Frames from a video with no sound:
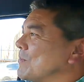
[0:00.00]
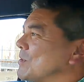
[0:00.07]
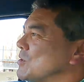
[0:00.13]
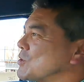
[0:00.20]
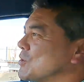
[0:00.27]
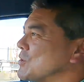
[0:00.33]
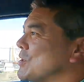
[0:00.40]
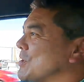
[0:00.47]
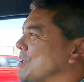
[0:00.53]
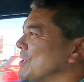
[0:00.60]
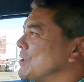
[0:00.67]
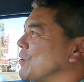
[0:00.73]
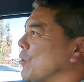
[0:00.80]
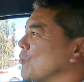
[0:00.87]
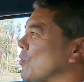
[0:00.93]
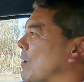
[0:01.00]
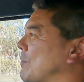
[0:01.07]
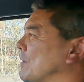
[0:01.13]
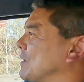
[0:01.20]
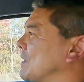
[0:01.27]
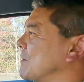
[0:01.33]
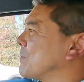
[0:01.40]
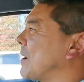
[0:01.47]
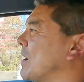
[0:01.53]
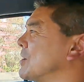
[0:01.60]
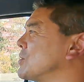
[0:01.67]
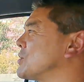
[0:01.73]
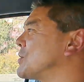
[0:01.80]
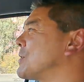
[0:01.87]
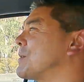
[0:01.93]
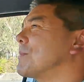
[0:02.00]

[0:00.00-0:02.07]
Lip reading: It's certainly not rapidly paced.